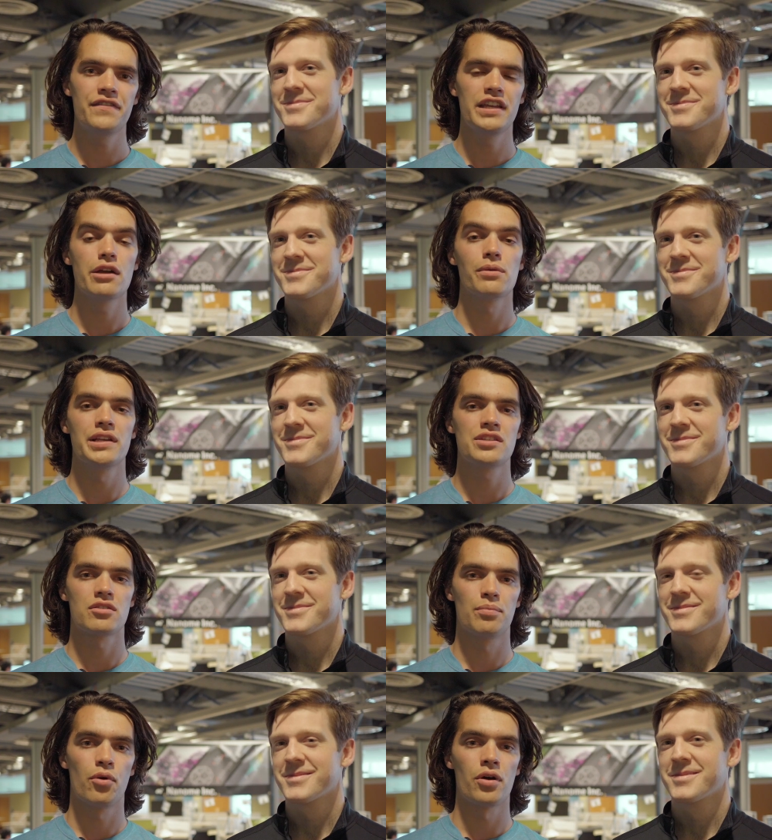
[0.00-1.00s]
Speaker 1: The FDA released
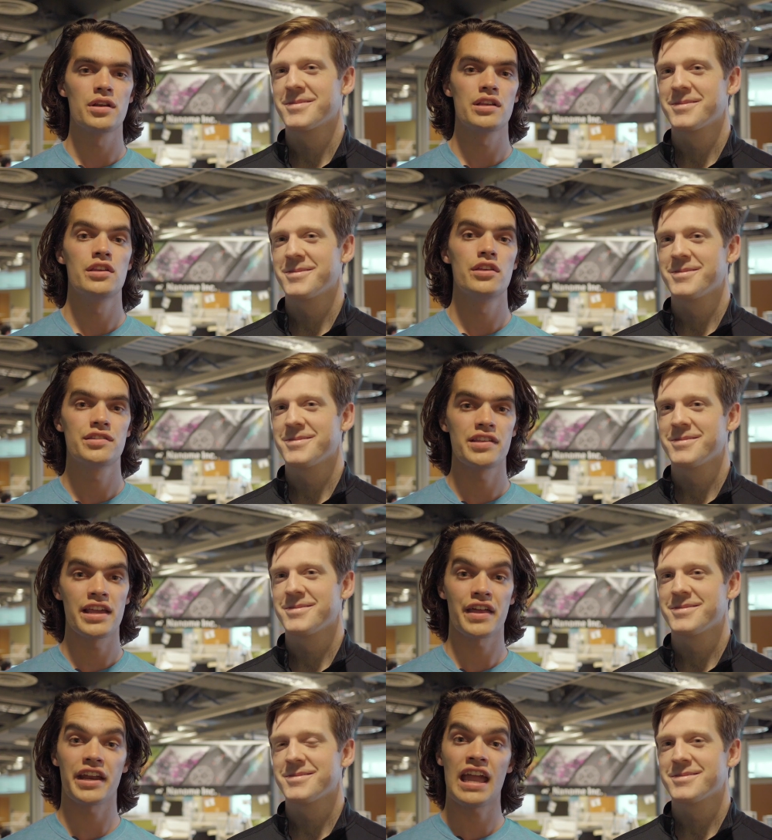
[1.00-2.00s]
a report
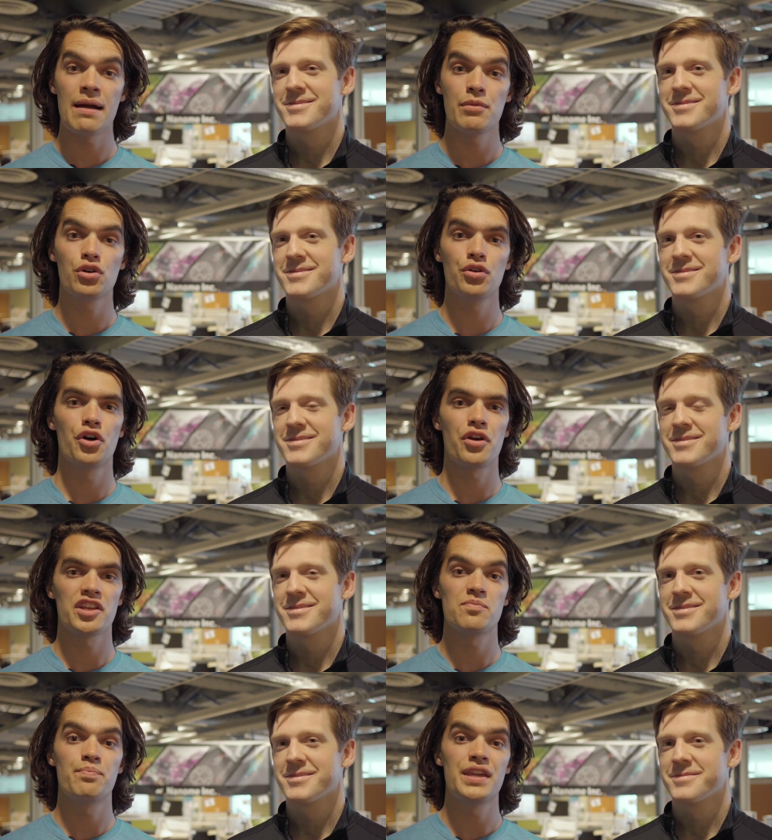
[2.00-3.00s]
saying that a chemical known
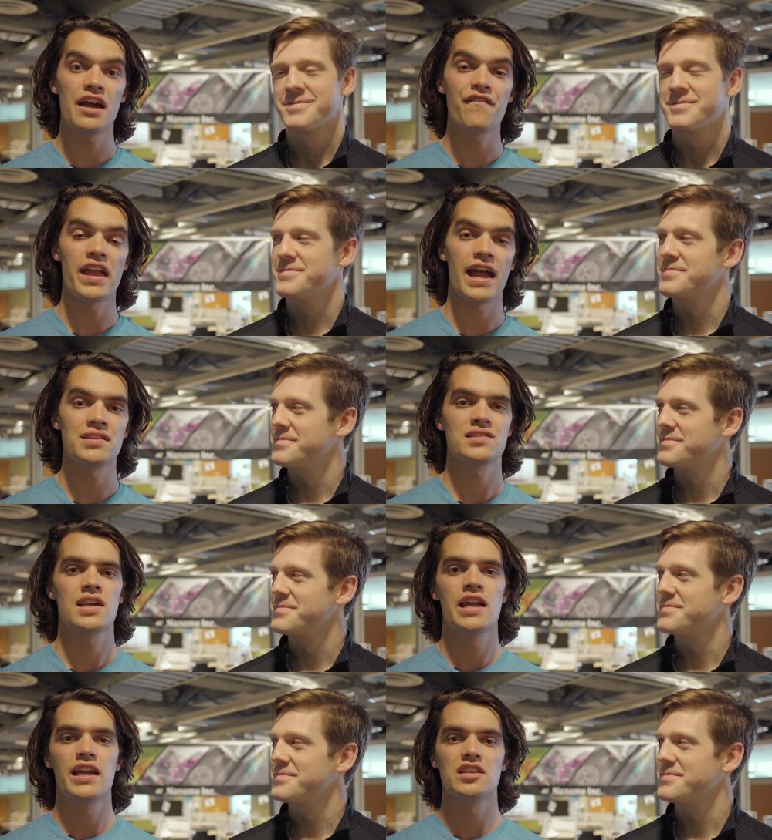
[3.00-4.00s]
as
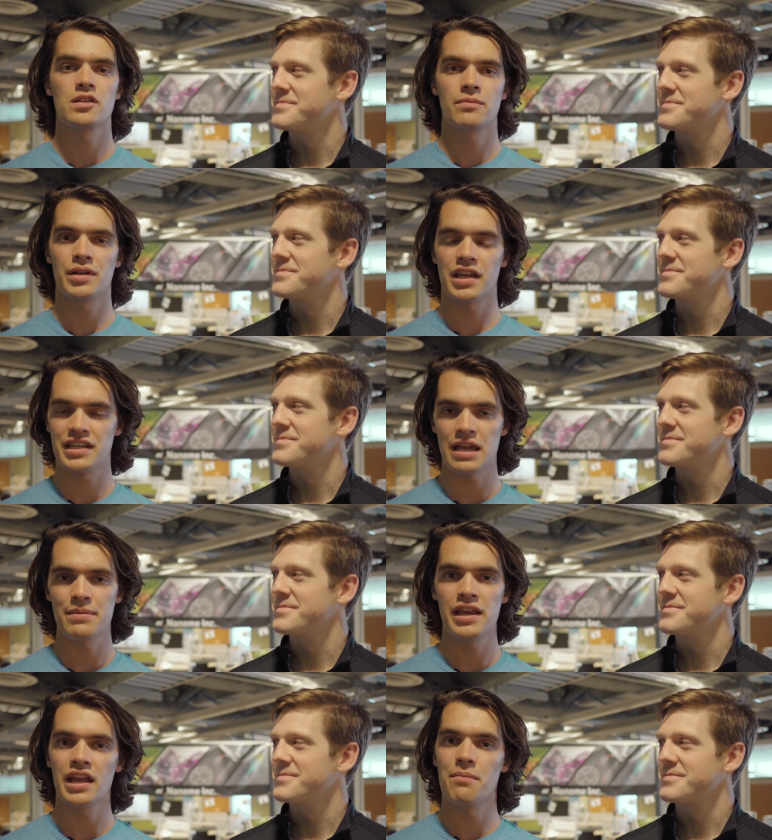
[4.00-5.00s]
PFAS is
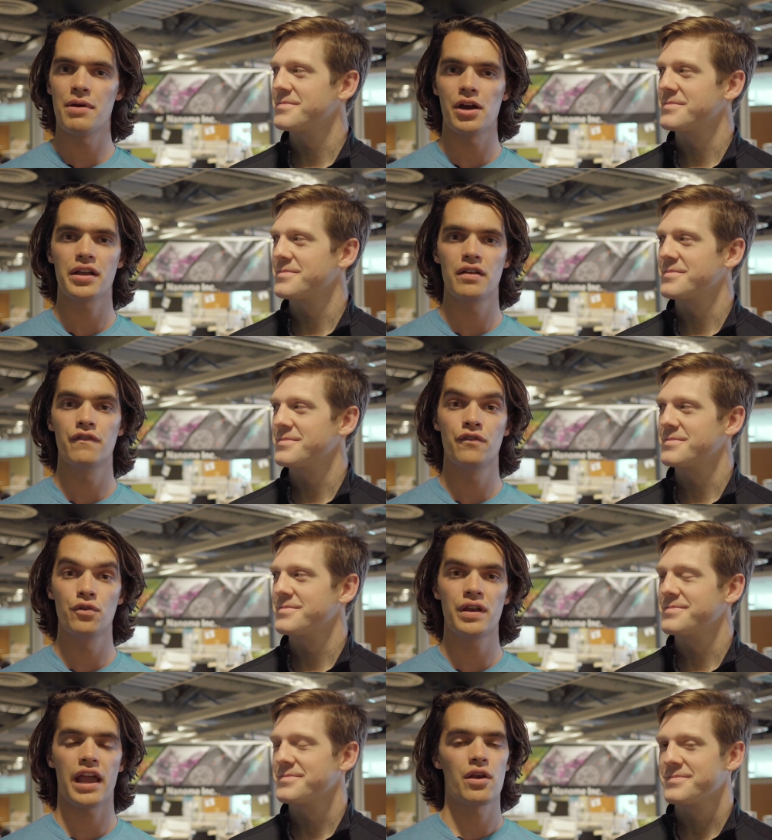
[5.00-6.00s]
contaminating American
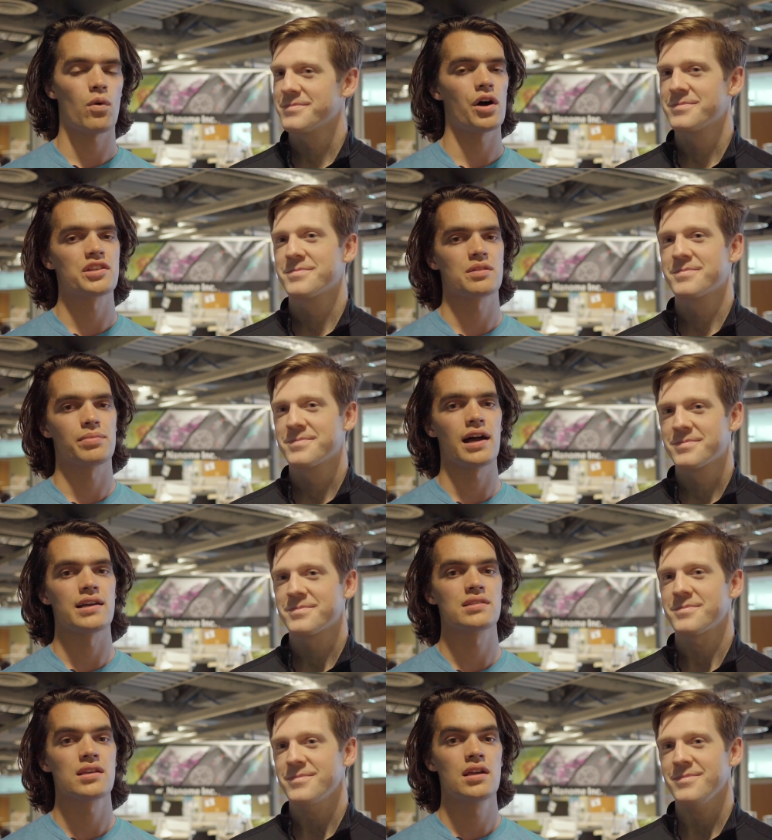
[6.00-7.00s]
food and water
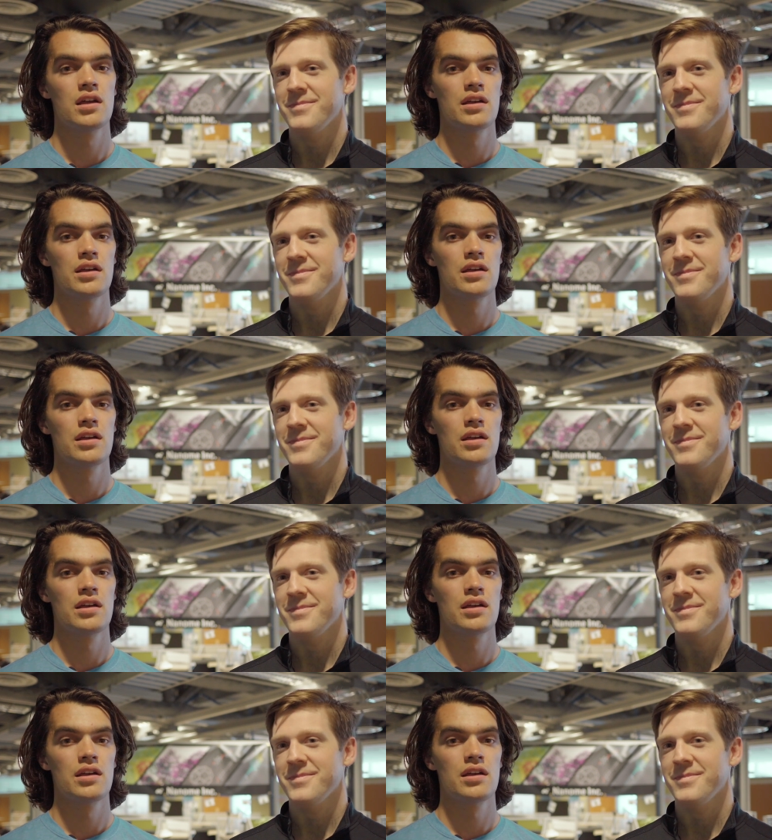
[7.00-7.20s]
supplies.